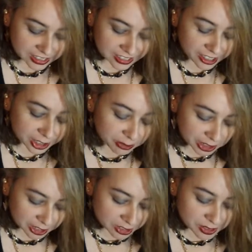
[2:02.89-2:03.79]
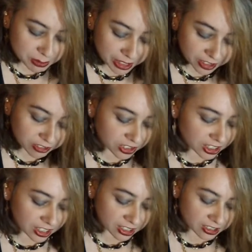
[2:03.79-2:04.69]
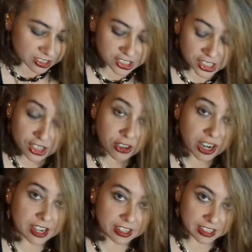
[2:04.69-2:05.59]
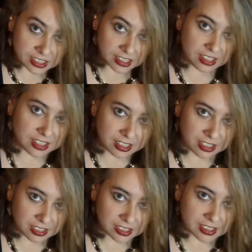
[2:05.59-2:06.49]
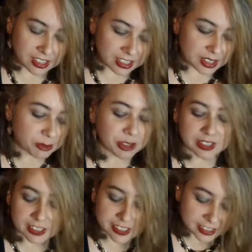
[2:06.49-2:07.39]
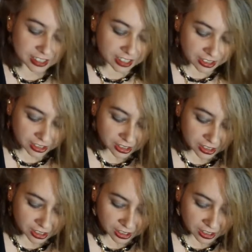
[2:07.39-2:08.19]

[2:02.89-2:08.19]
he's telling me just make a video and show how easy it is to put these together.